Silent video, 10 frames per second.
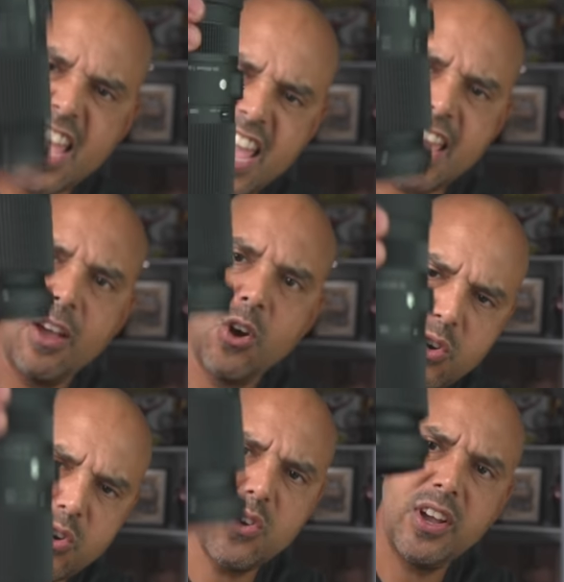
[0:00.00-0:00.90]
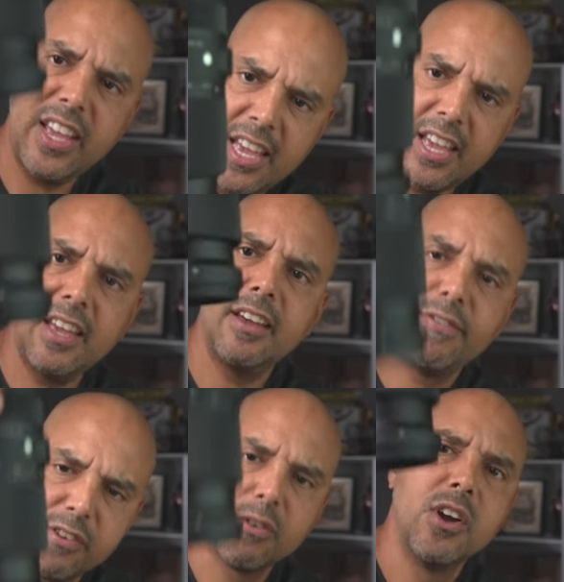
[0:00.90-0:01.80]
If
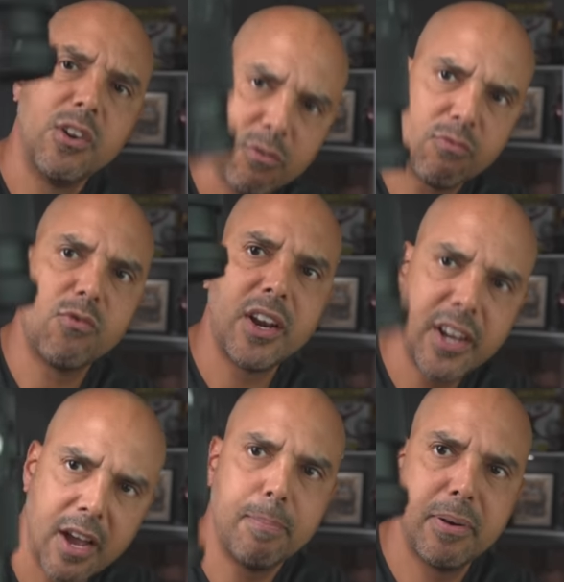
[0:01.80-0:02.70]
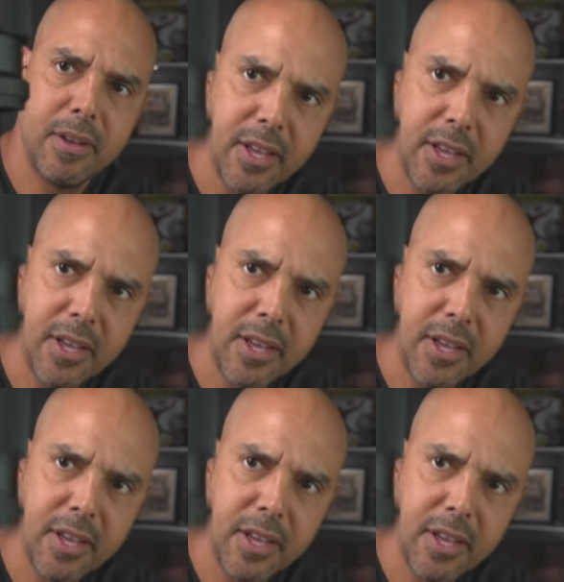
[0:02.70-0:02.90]
you're running up,